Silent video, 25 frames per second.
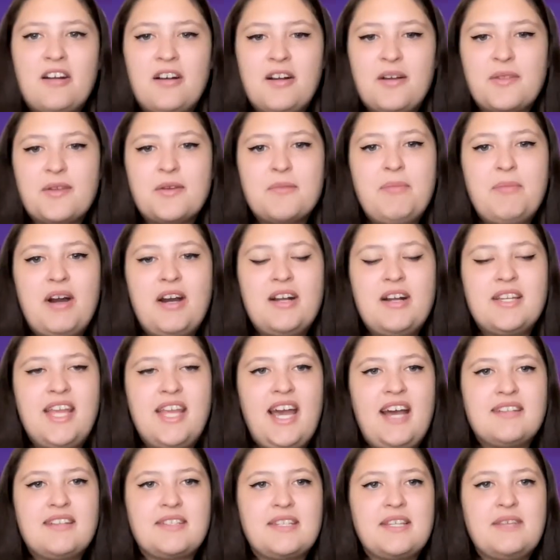other
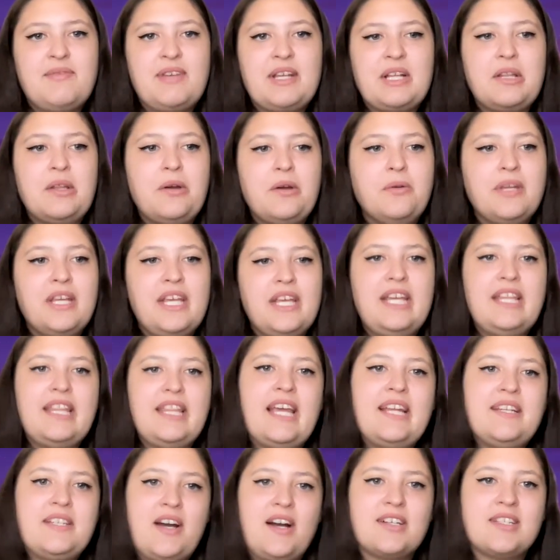podcast, Living Low-Key,
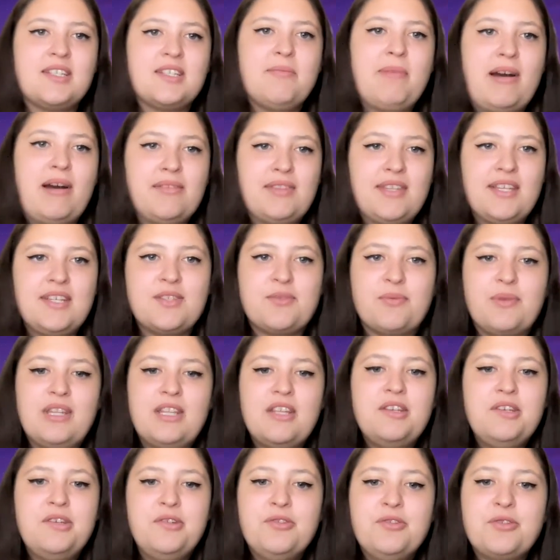they talked about this when
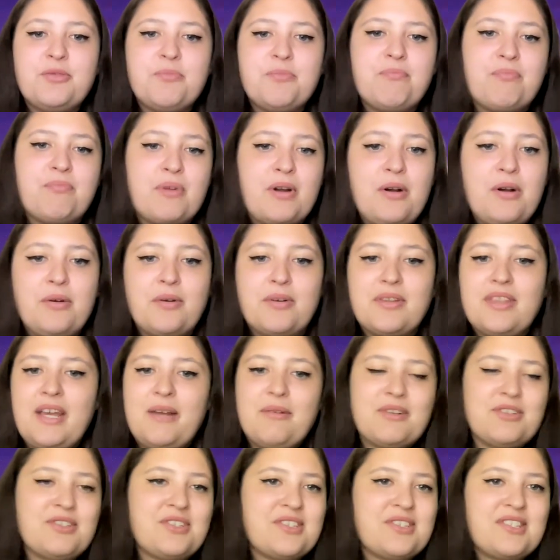the news broke. They
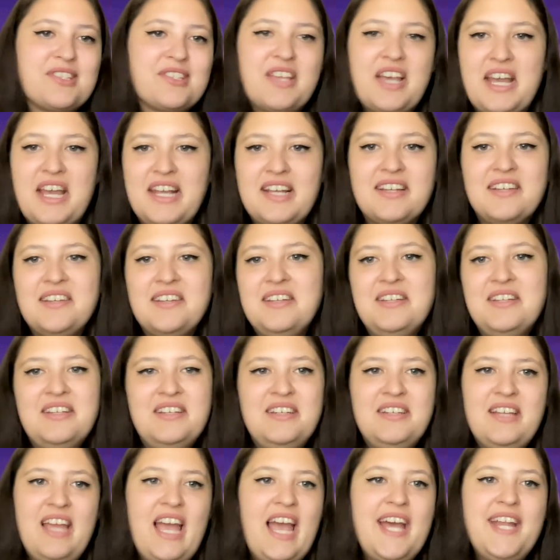were just like,
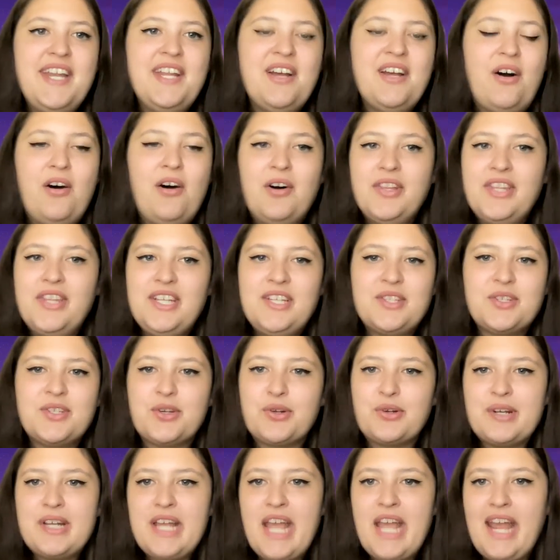and all these
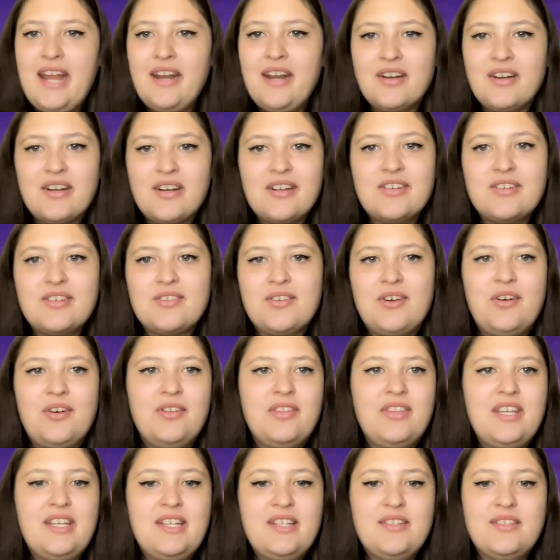creators, all
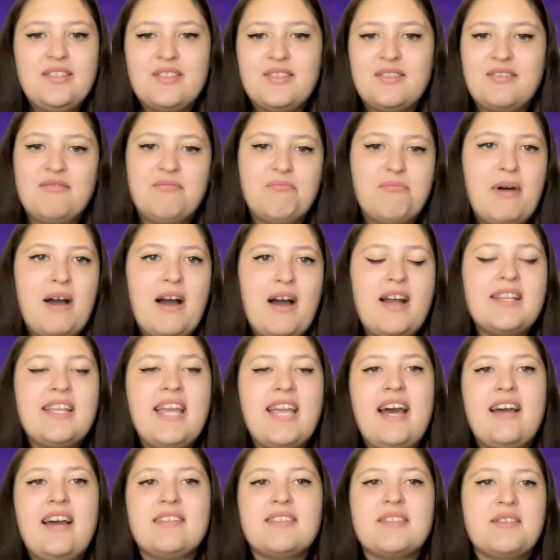these
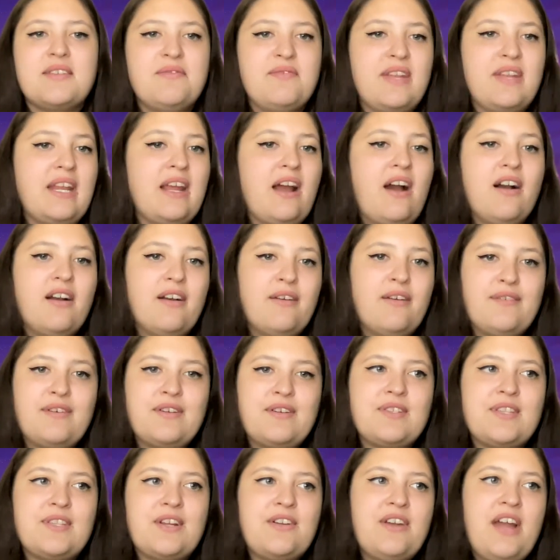podcasts and
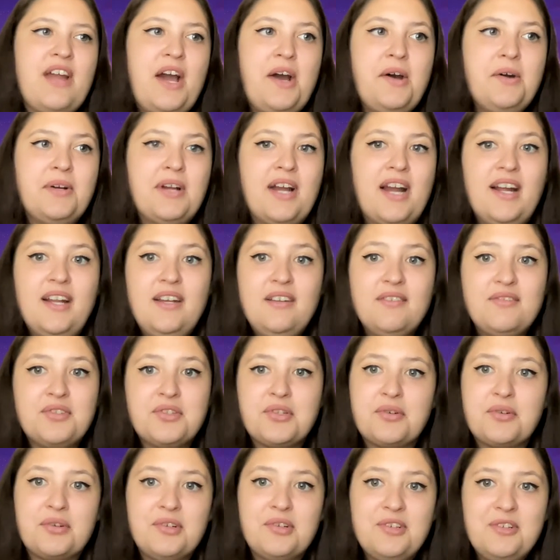videographers, they're now kind of
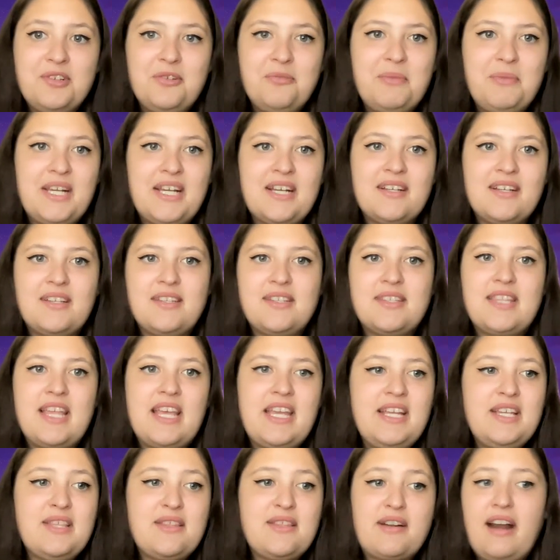screwed because
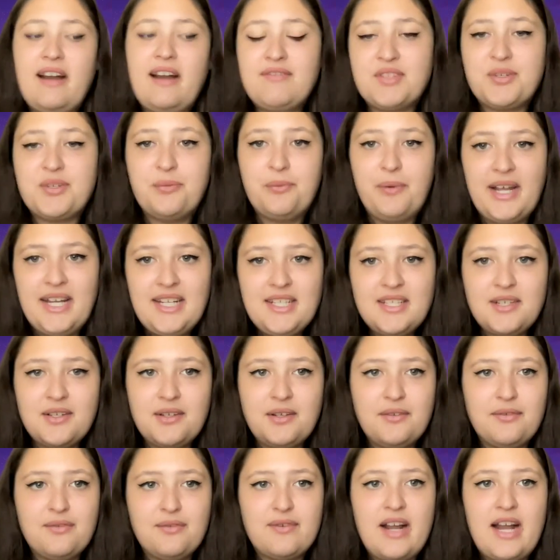they either have to wait
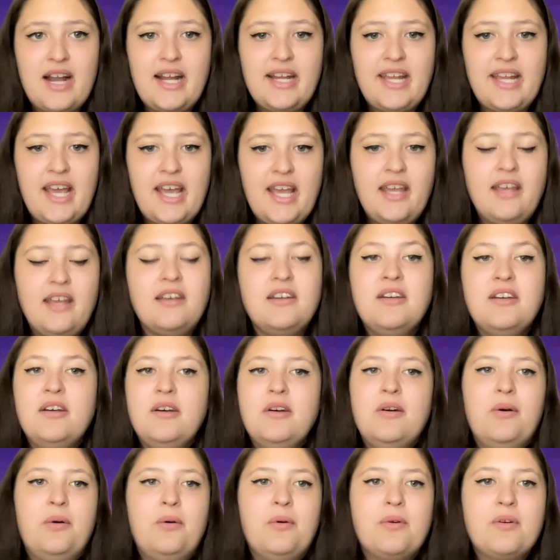till Friday
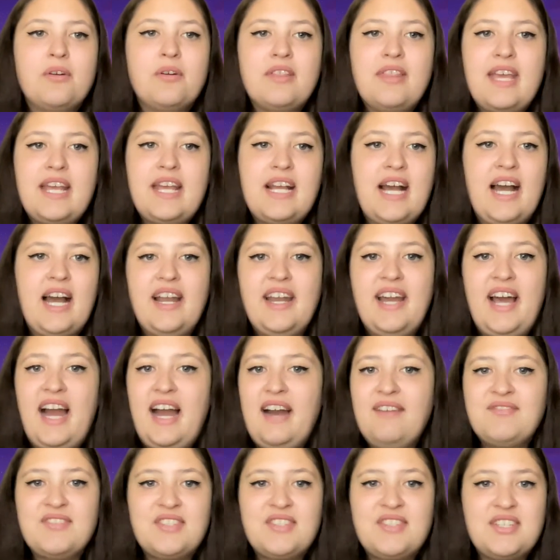or they kind of
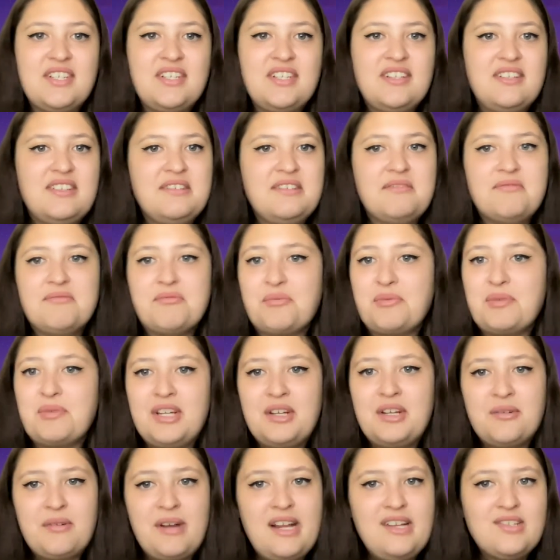have to
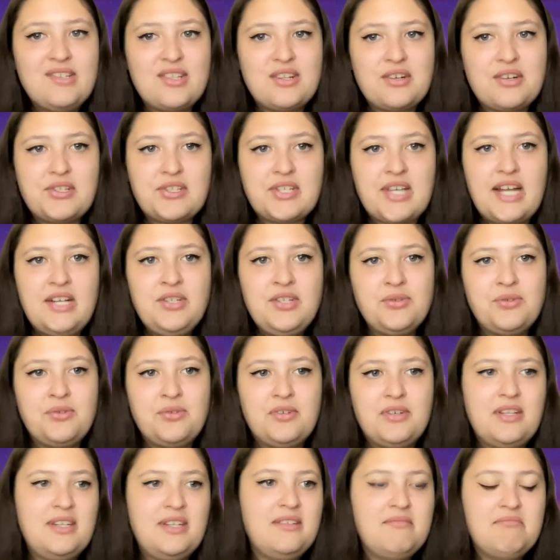rearrange their
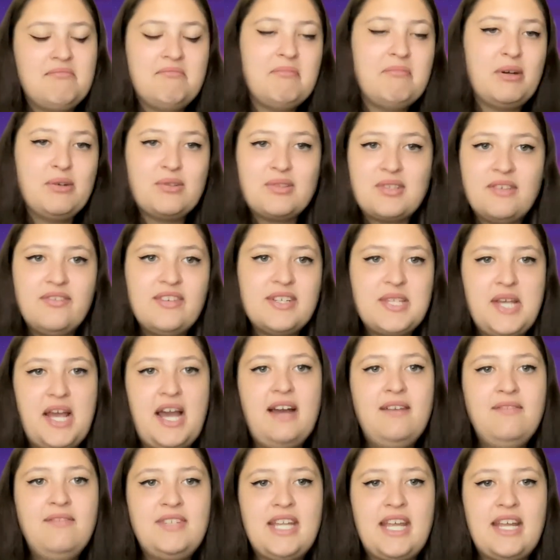schedule. And most of us
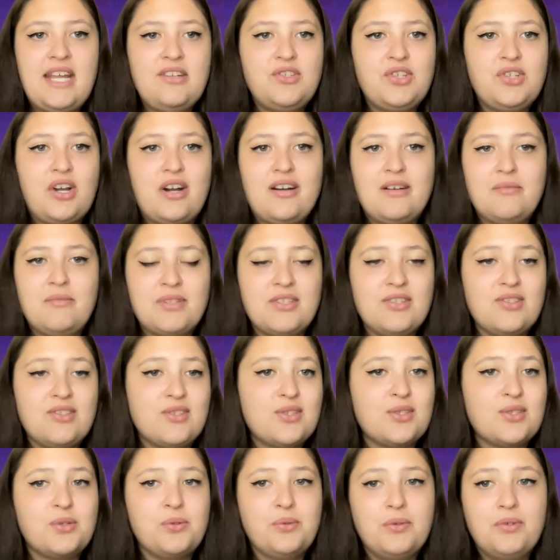have day jobs and
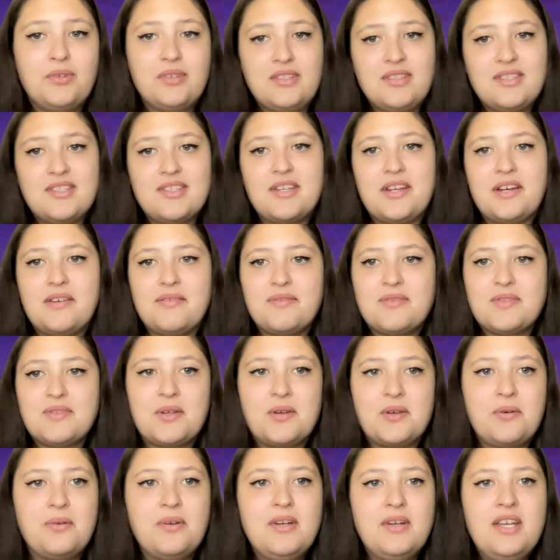school and stuff.
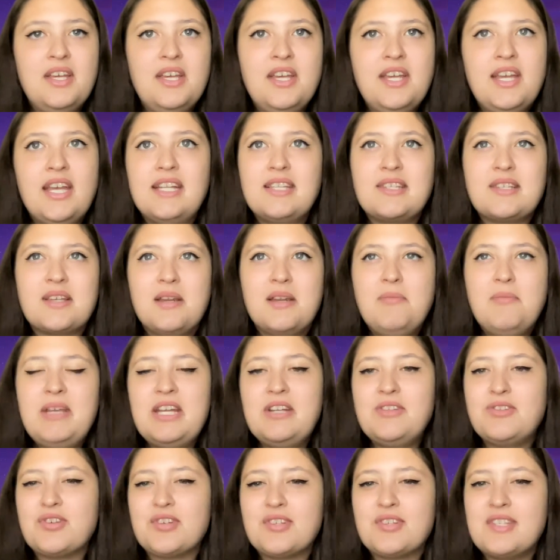So it's going to be
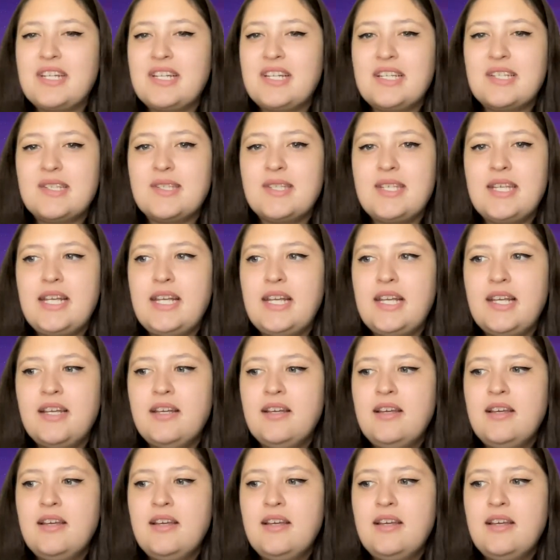interesting to see